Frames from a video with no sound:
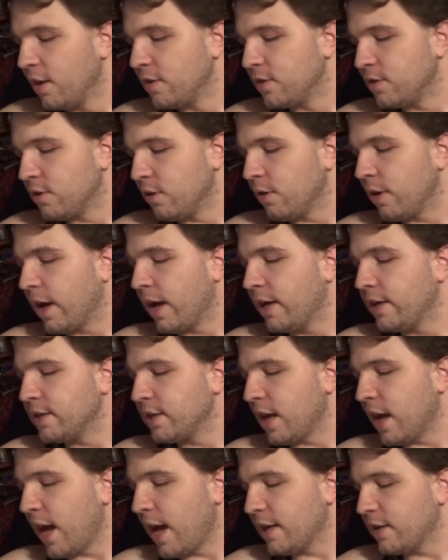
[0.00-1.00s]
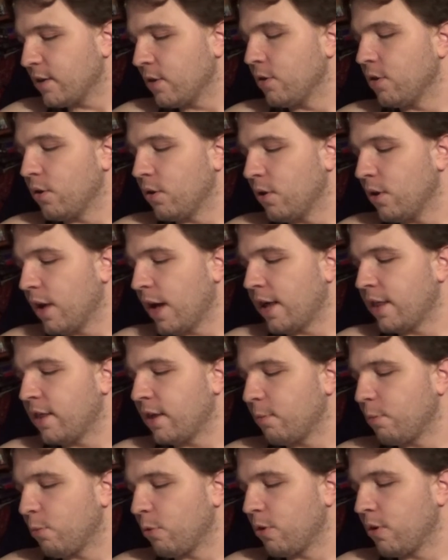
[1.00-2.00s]
So guys, as a whole, I
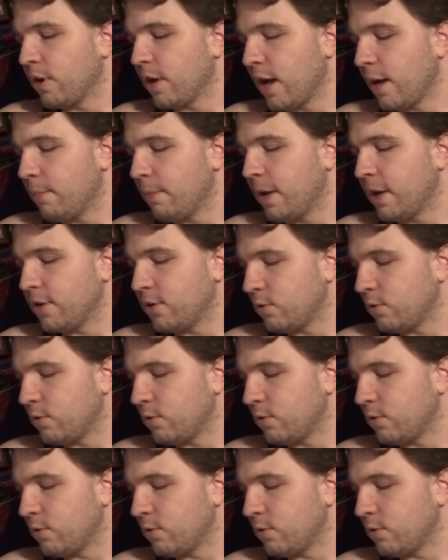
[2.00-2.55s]
think Mortal Kombat